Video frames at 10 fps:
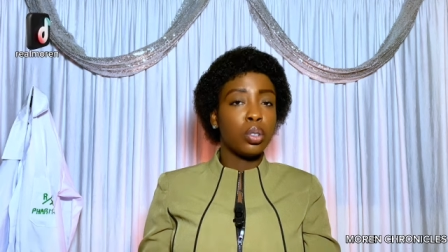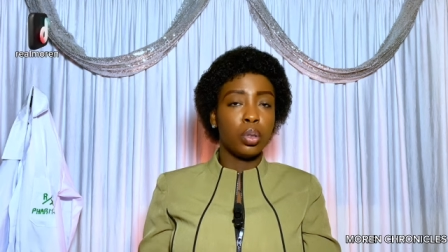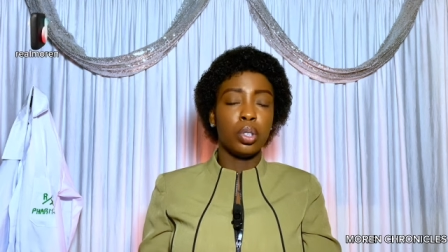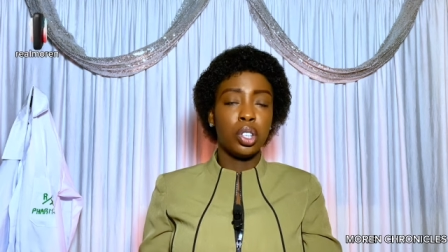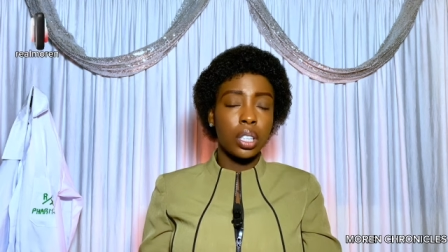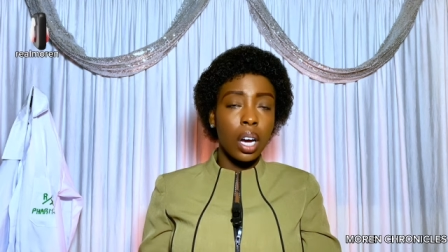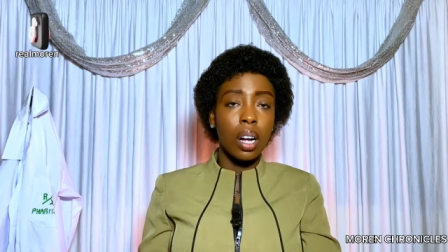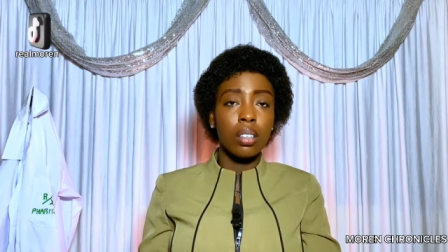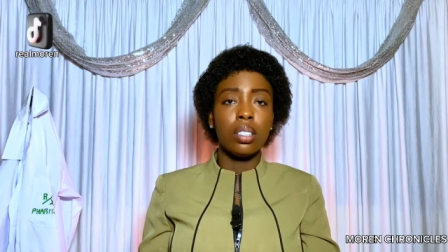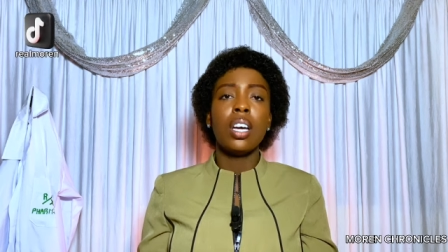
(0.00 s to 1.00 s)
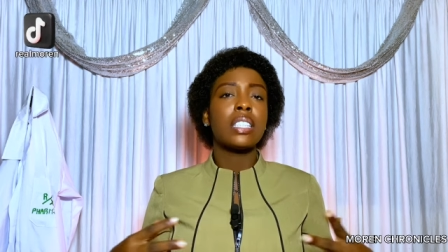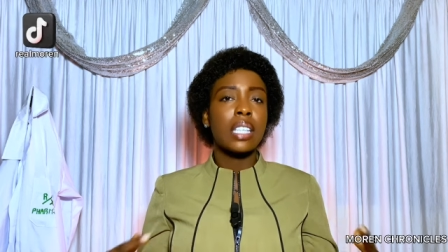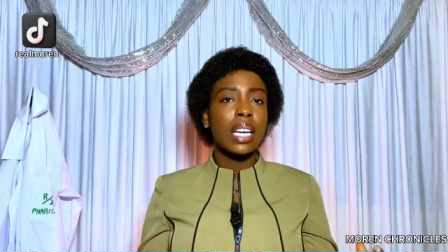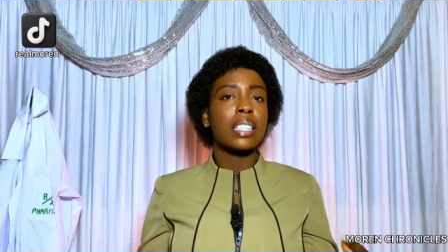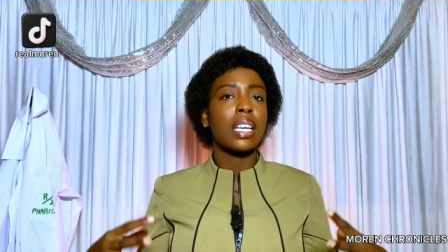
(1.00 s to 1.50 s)
to your child. The
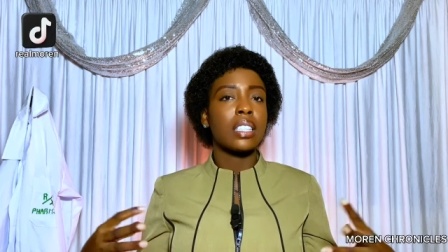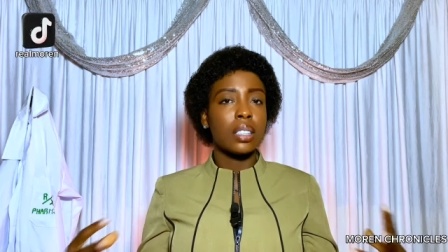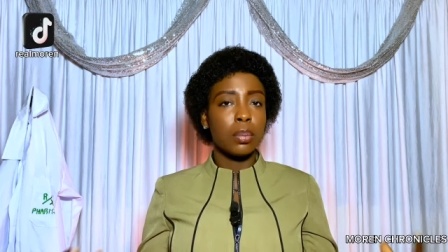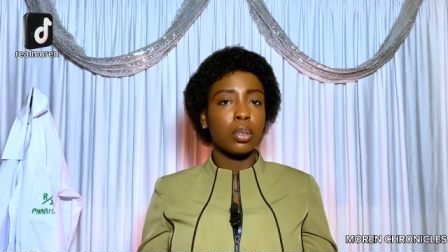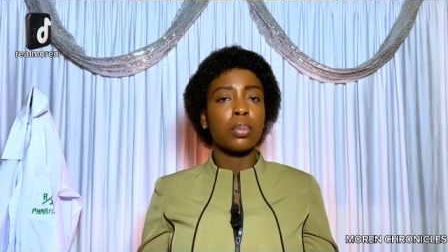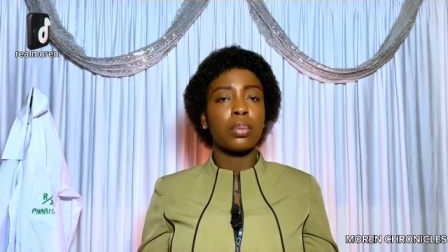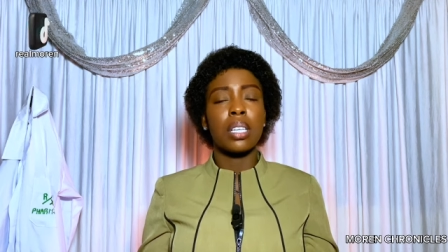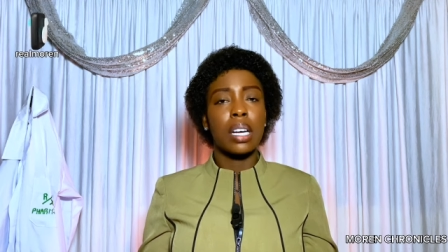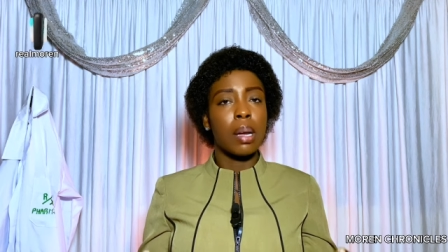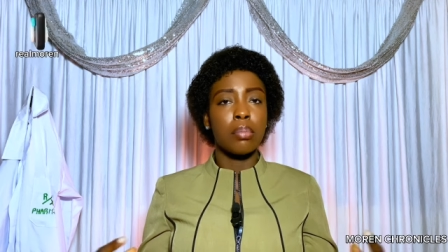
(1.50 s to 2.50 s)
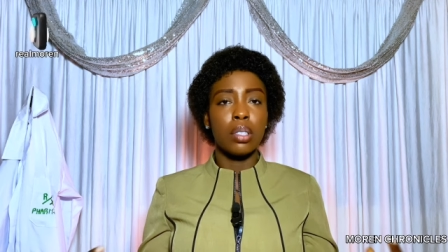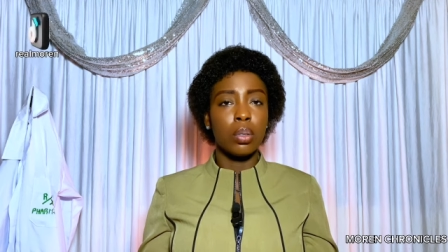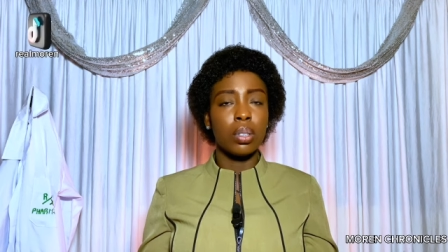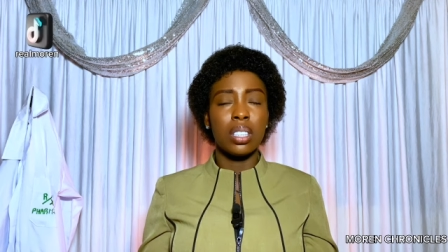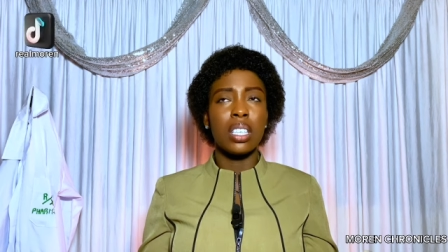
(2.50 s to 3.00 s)
signs and symptoms that can be
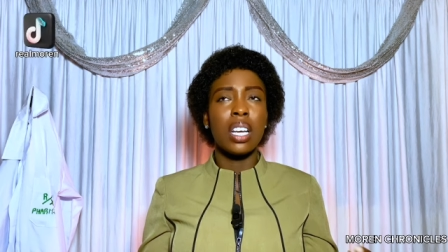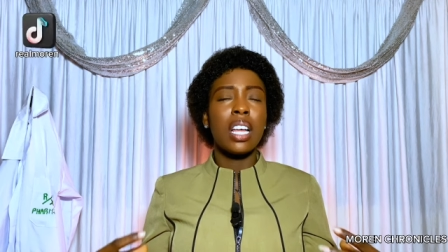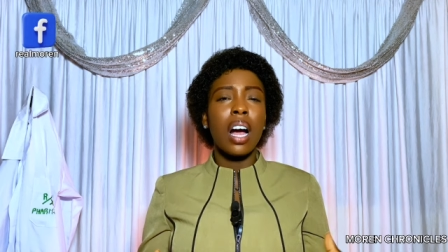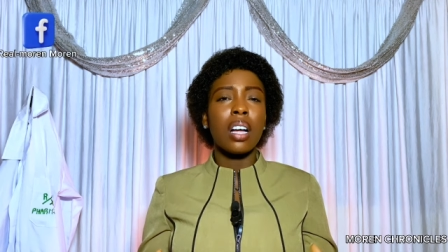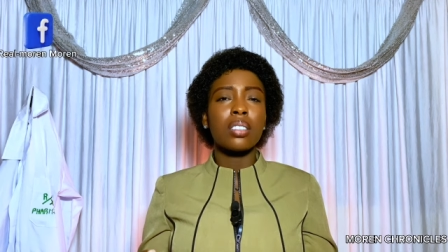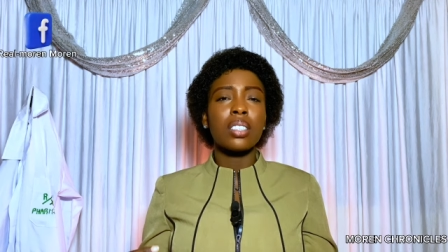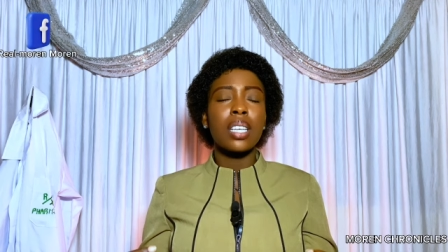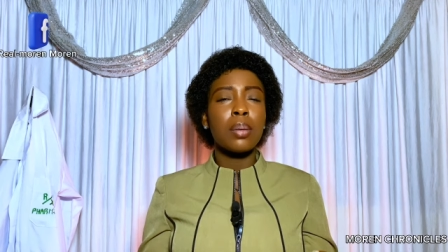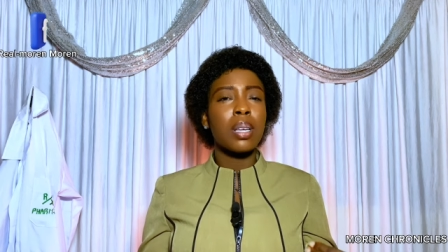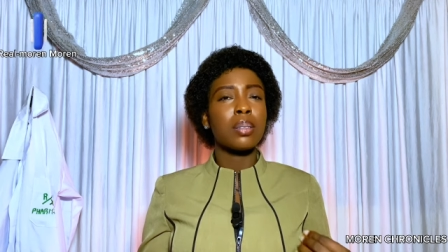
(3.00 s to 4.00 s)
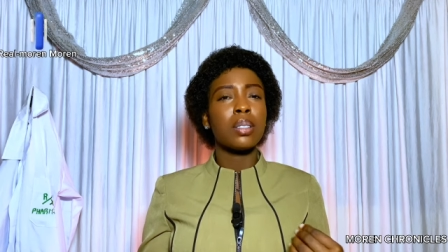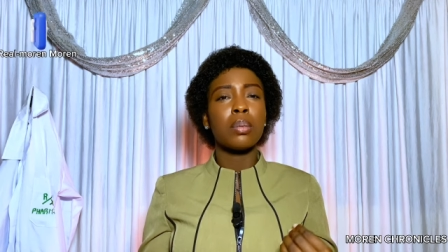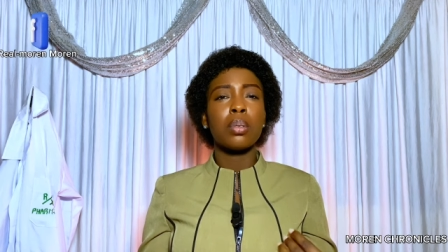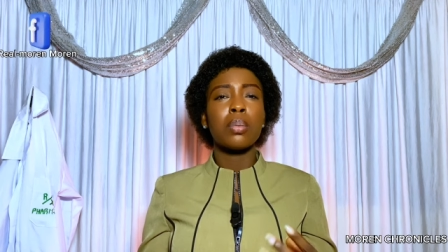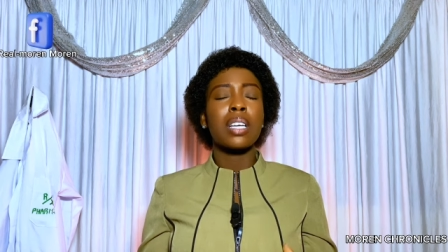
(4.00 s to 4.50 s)
noticed. Signs and
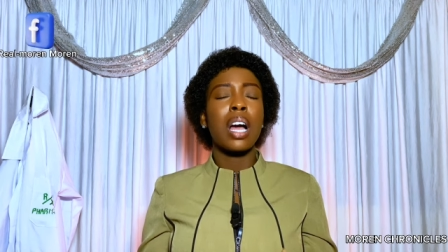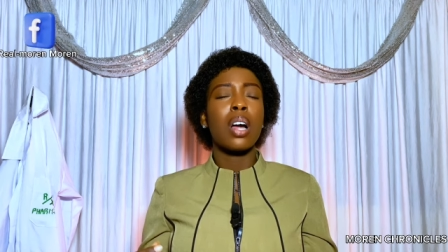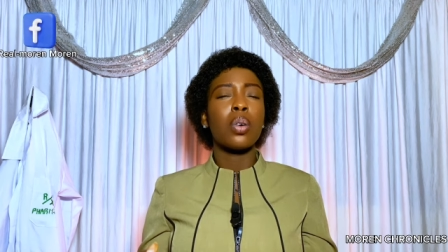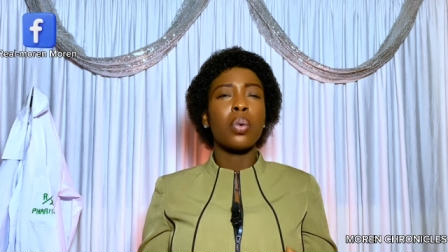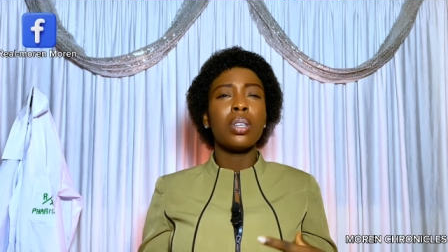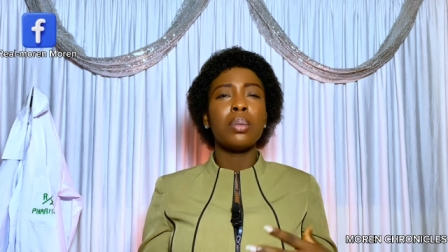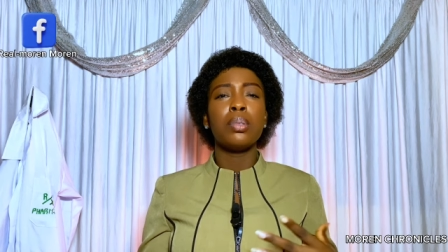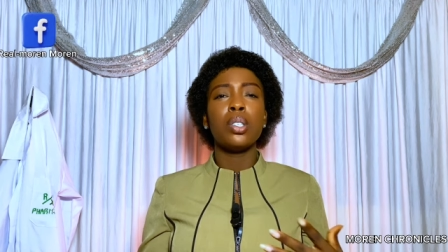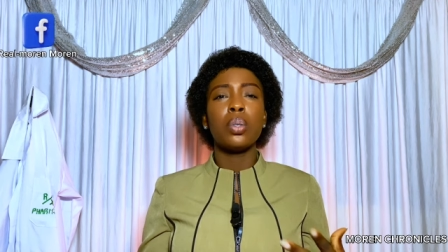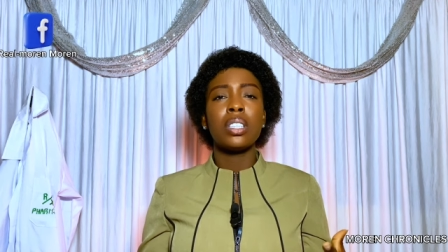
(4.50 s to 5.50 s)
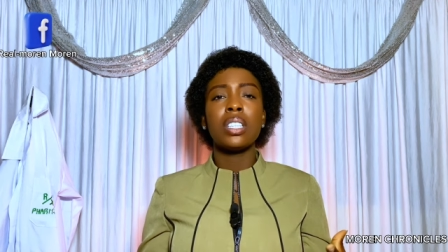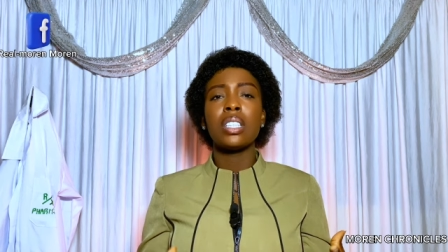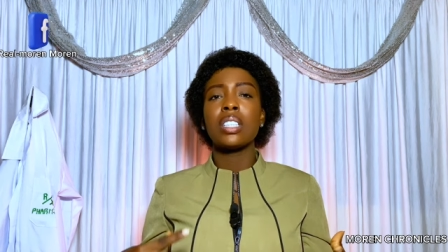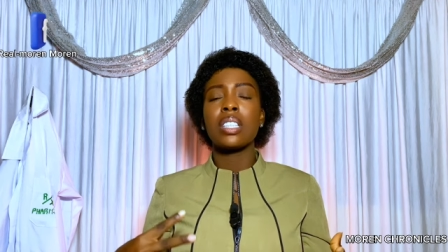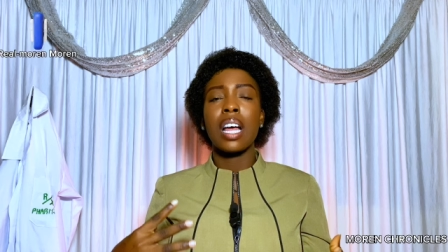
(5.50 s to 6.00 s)
symptoms can only be
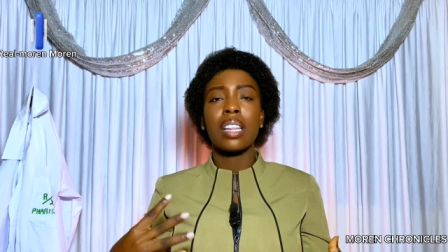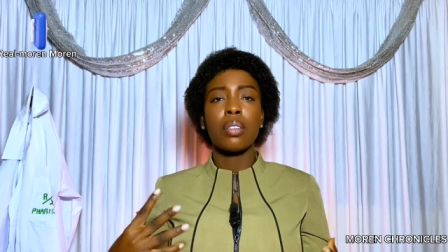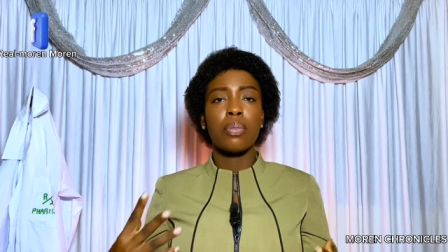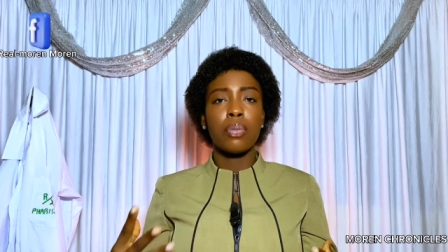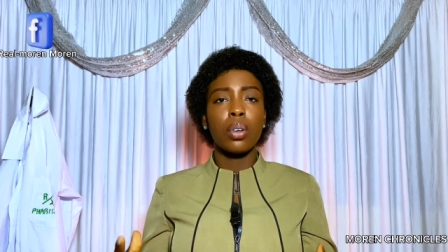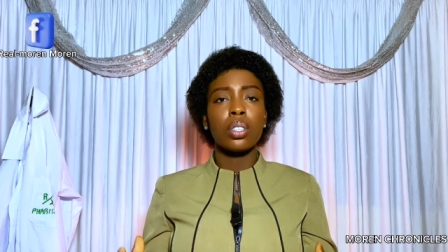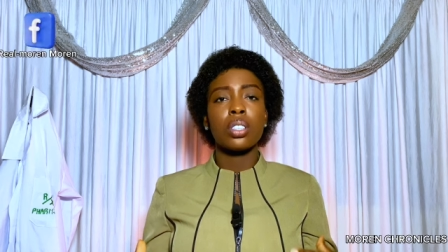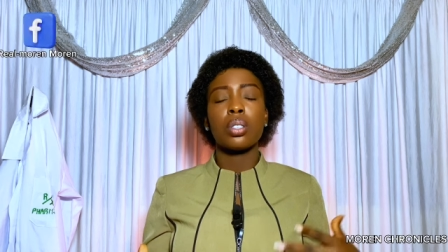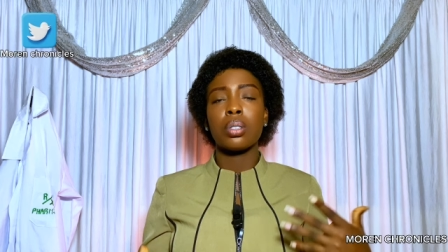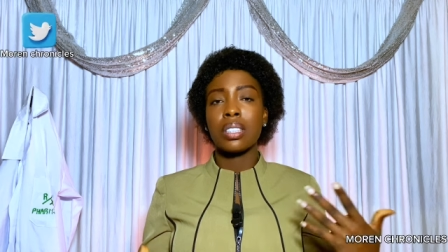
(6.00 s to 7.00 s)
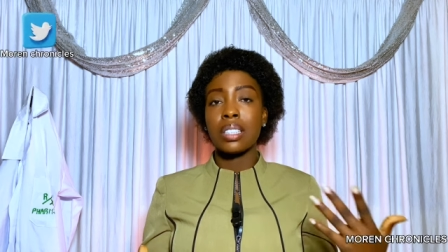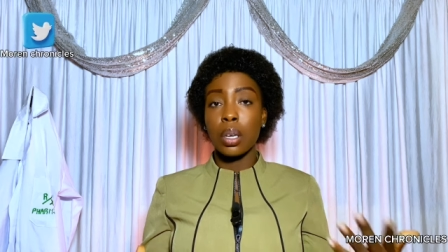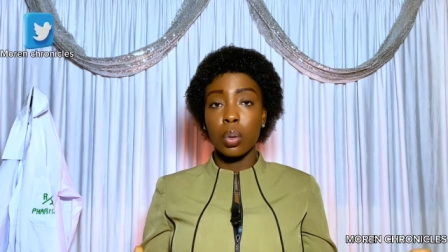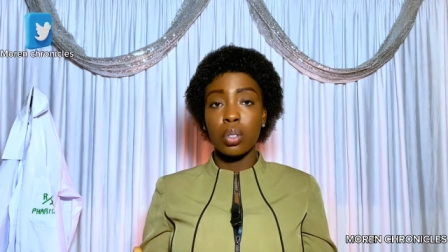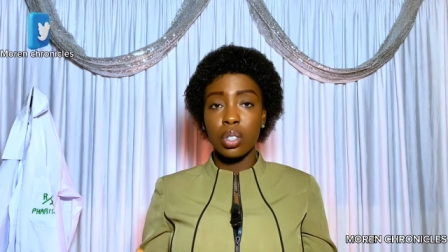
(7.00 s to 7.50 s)
noticed at the first,
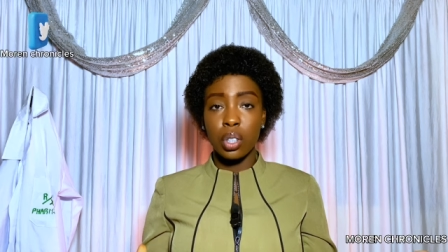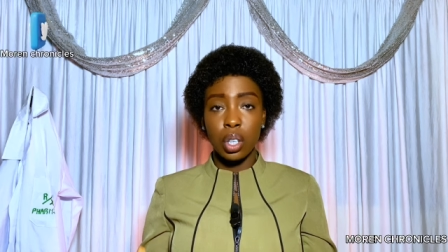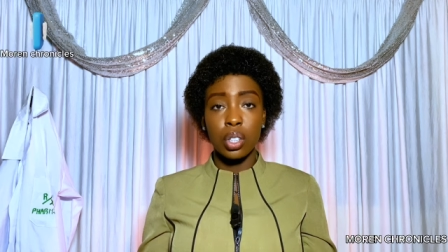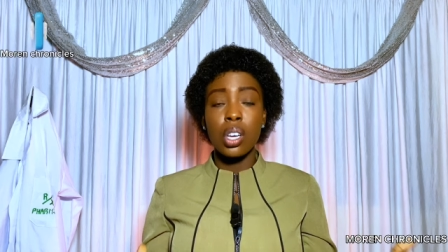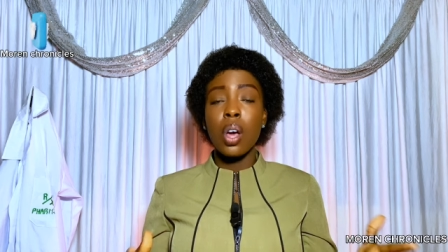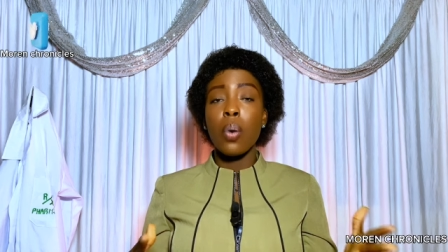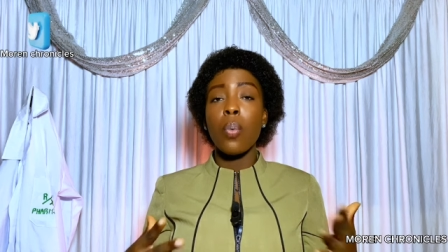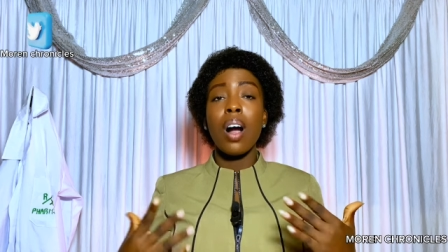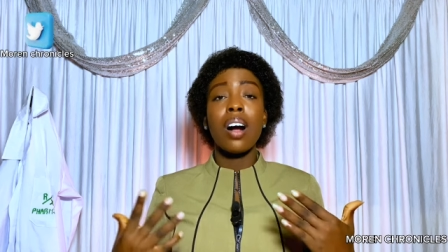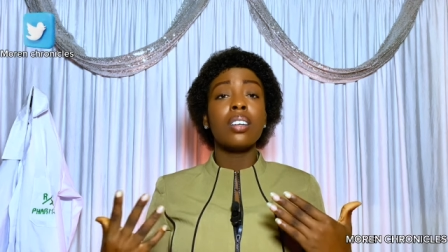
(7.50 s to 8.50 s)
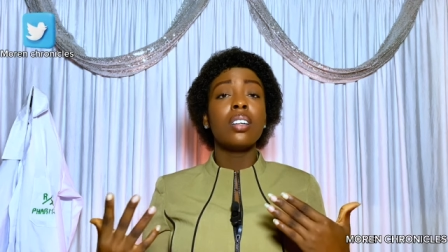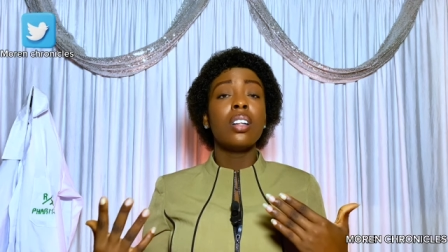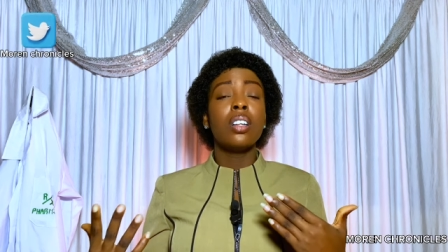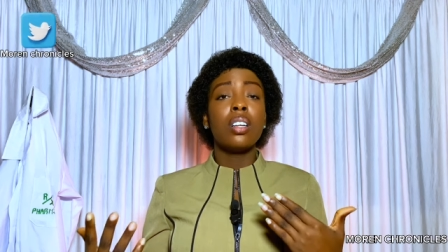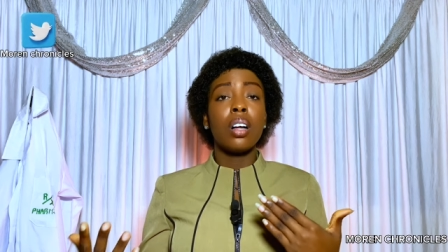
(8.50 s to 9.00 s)
second stage,
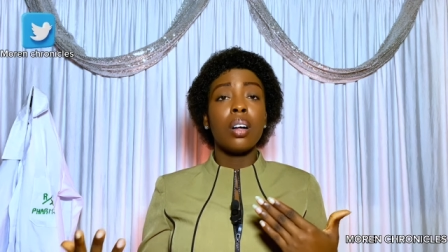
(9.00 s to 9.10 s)
while